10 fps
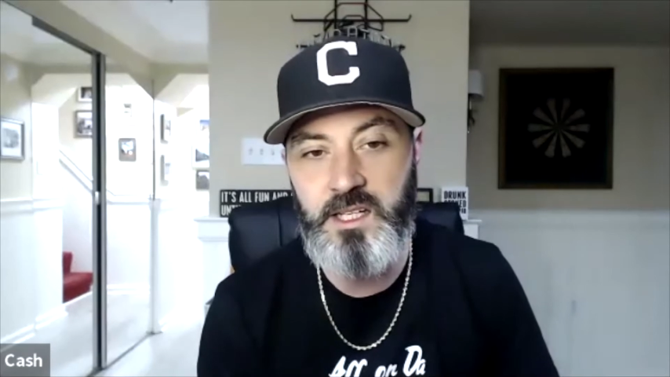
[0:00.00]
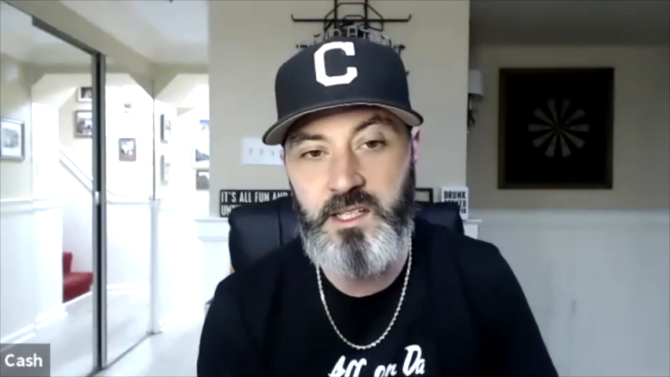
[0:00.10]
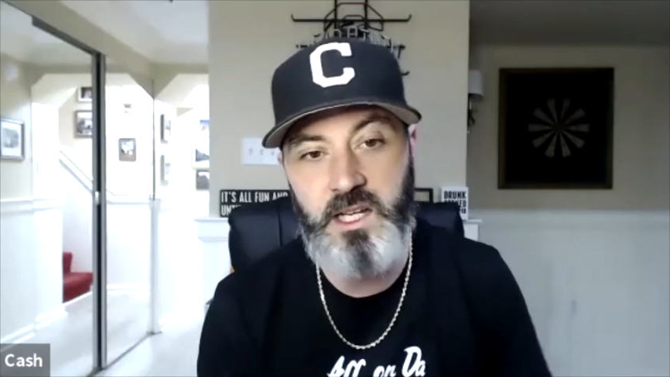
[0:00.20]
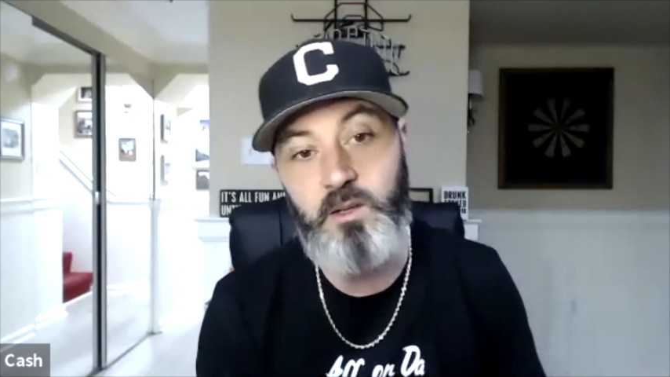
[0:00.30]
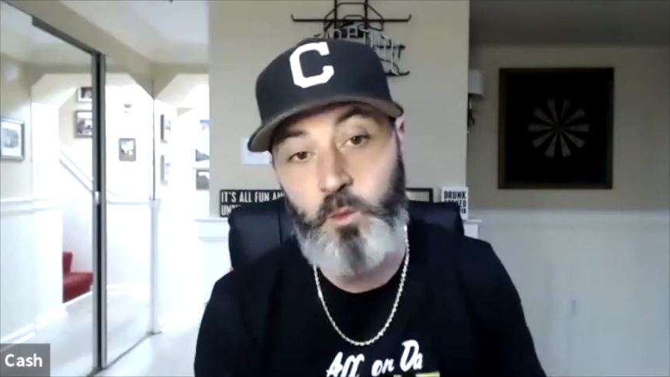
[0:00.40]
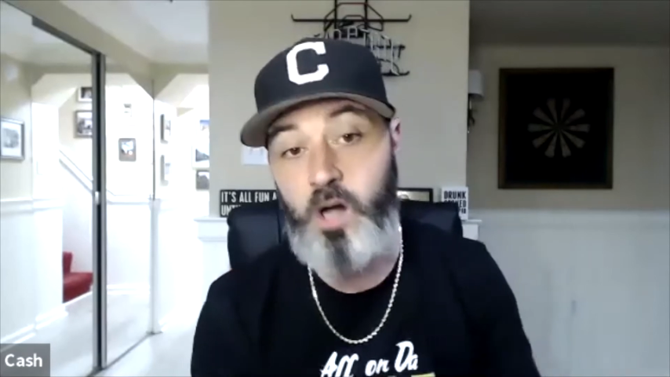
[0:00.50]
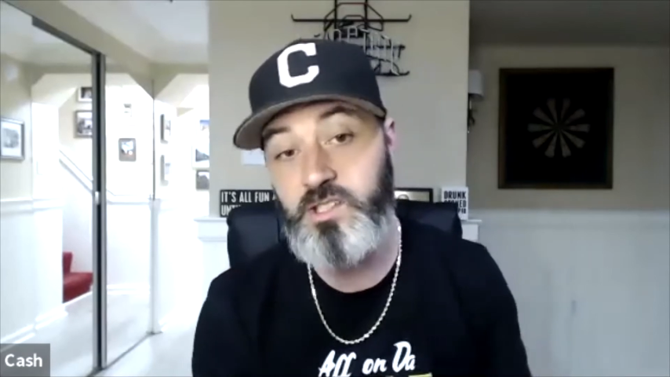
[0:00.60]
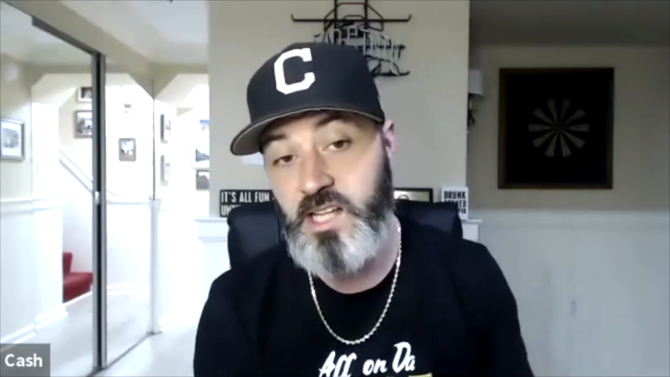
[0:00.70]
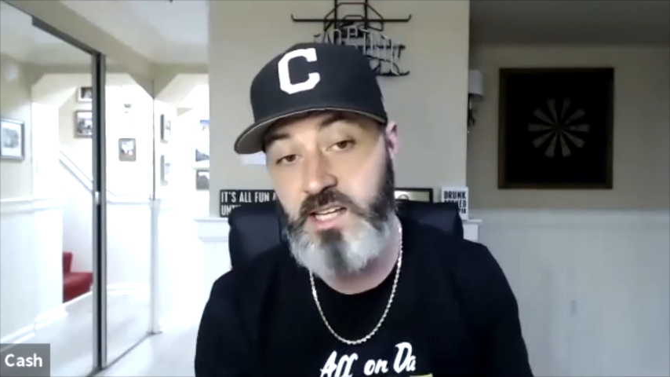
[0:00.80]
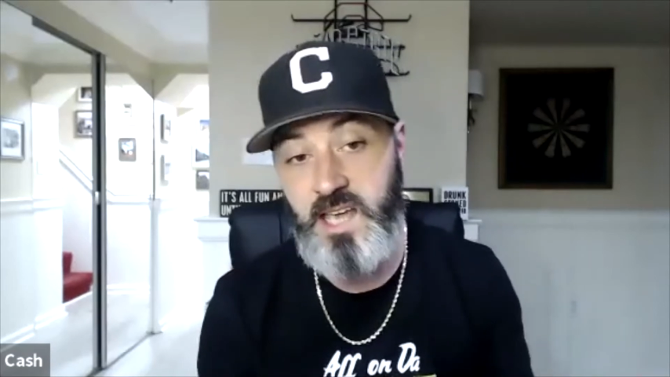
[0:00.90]
and I watched
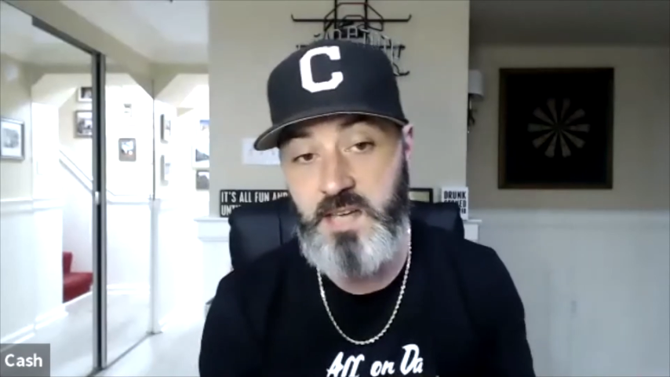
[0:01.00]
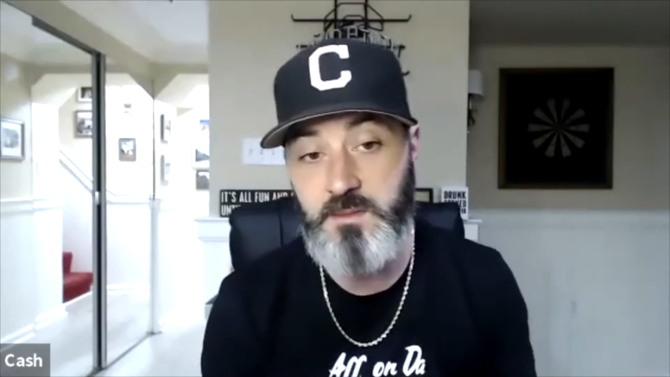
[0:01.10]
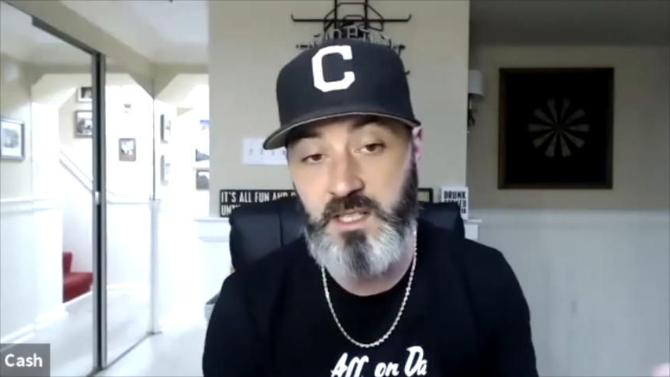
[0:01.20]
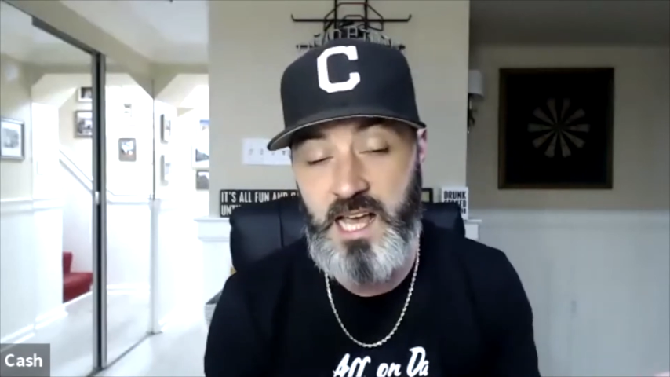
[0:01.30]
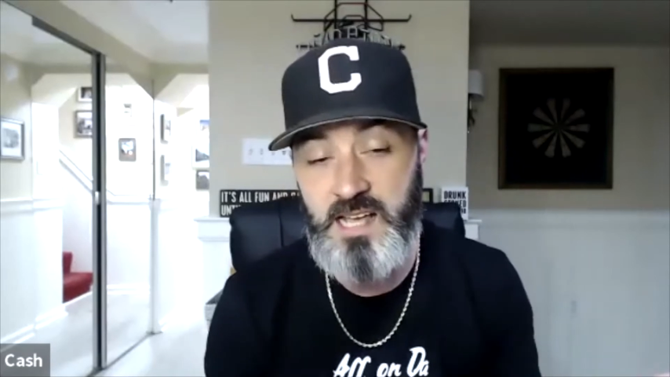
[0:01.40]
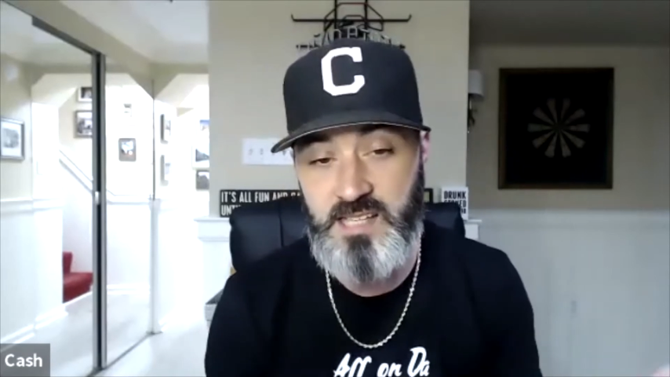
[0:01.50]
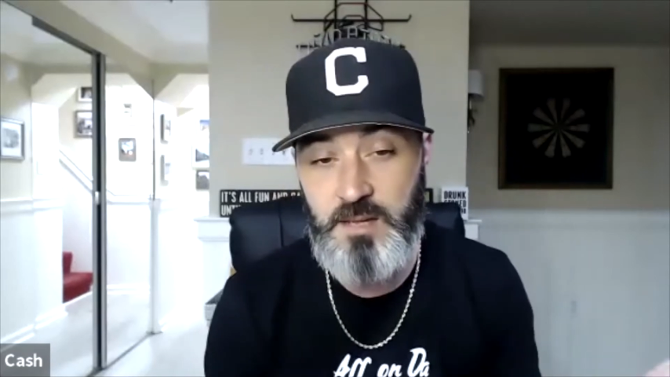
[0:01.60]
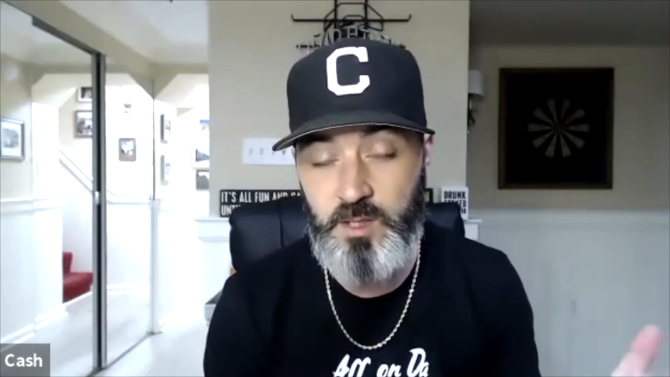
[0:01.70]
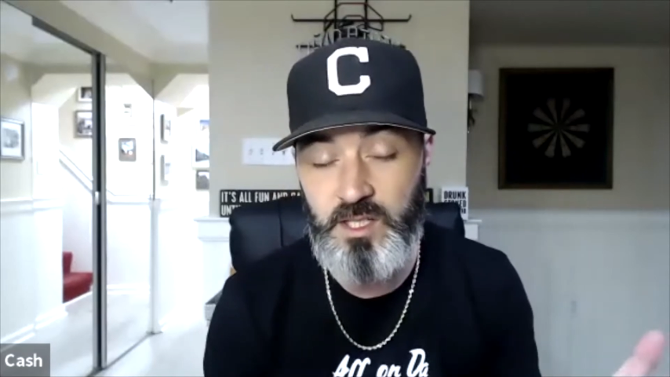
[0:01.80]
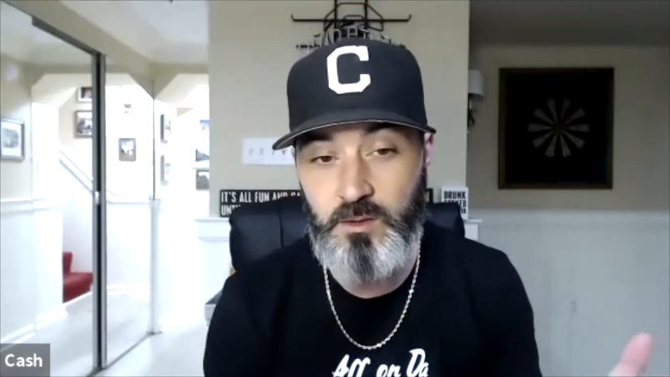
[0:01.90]
that game, the last game
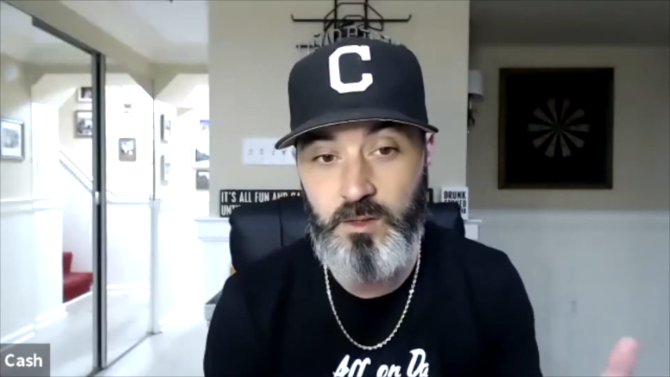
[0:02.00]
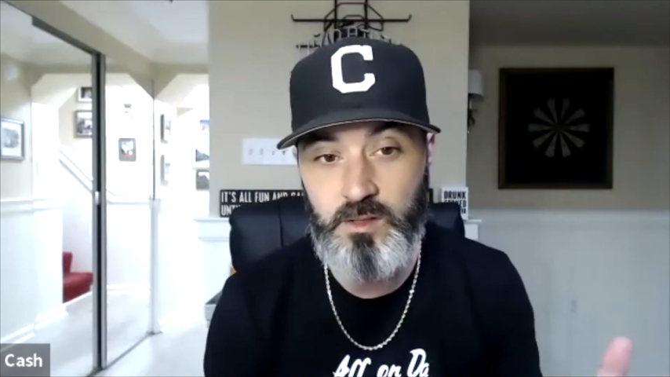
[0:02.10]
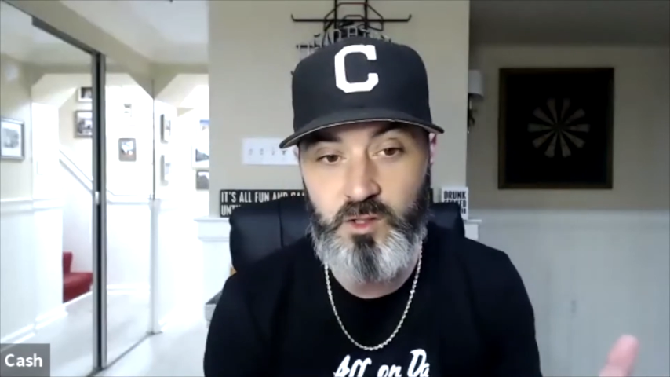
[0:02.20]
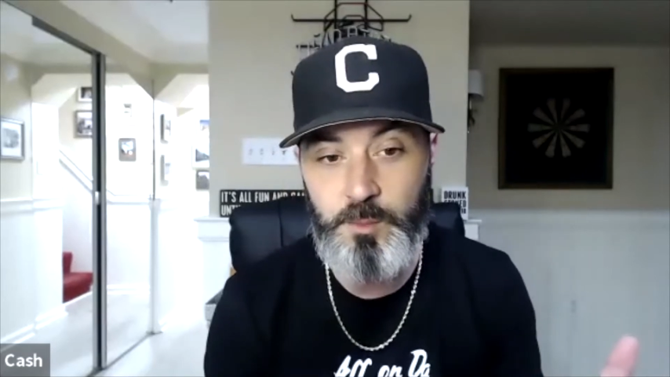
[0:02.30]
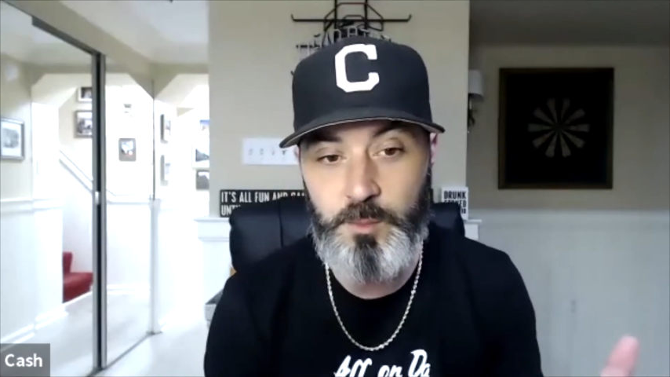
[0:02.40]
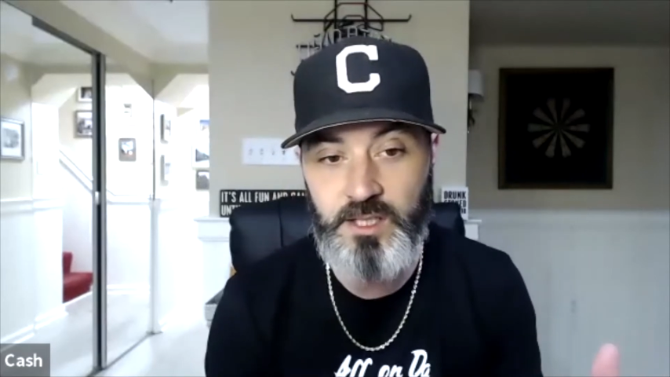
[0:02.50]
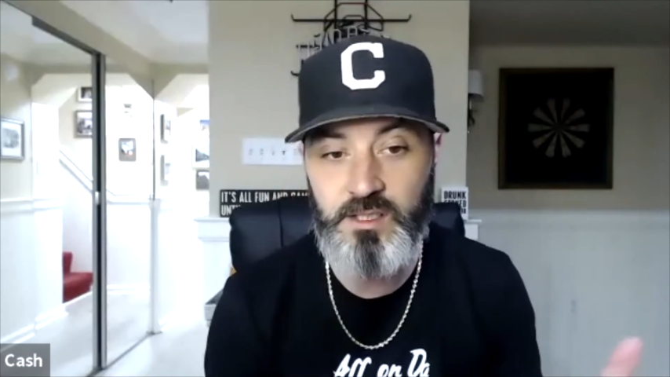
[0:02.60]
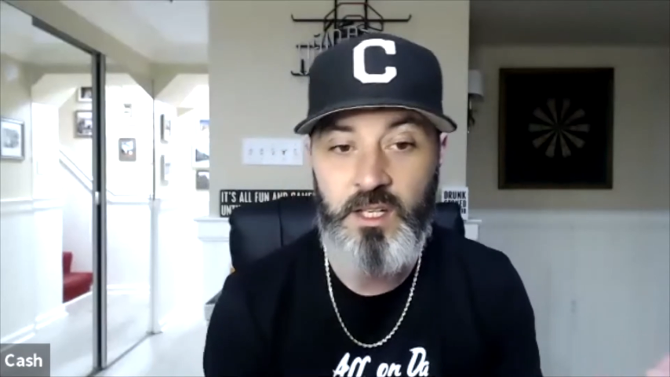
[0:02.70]
where he threw those 2 picks.